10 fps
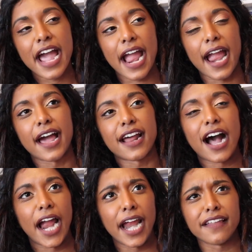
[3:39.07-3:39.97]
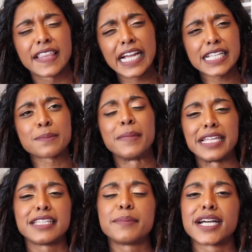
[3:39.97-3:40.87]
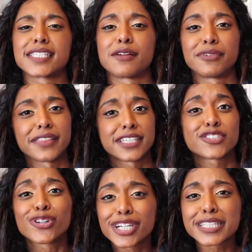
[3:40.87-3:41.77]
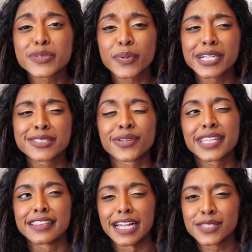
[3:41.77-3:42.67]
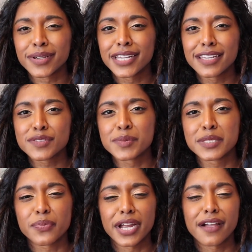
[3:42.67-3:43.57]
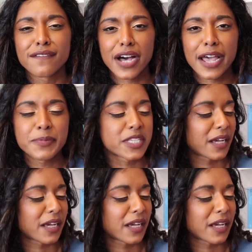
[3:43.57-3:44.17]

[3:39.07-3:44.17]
and I think it's mainly because I read this during the spring, so I think that's why it gives me spring vibes.